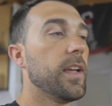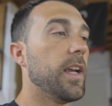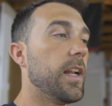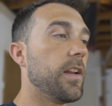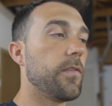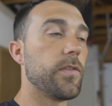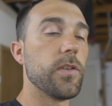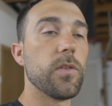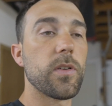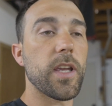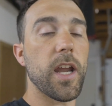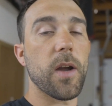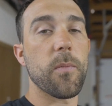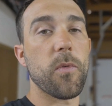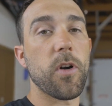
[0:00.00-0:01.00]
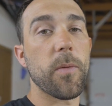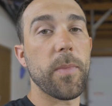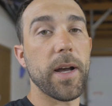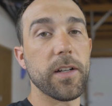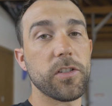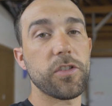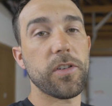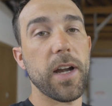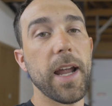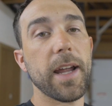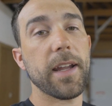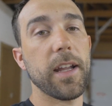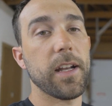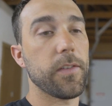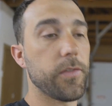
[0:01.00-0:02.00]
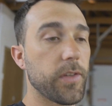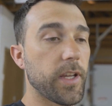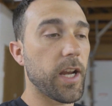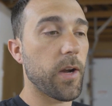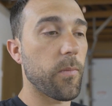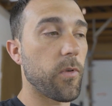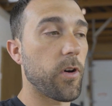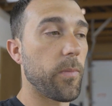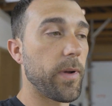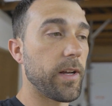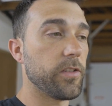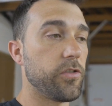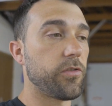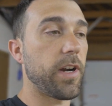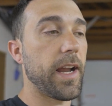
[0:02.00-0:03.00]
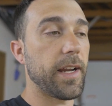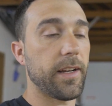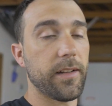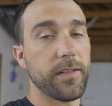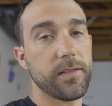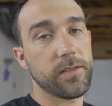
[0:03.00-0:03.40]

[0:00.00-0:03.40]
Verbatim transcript: And if you care more about track and if you care more about drag.